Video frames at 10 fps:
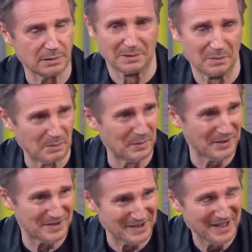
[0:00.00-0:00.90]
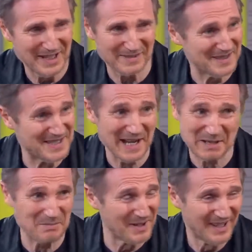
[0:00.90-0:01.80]
at the
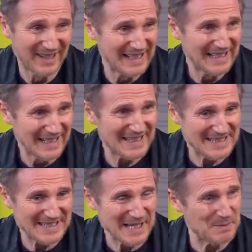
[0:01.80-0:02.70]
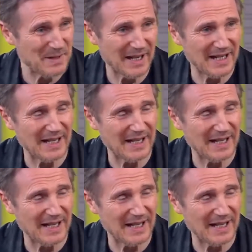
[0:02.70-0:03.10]
time. Right. At the time. But,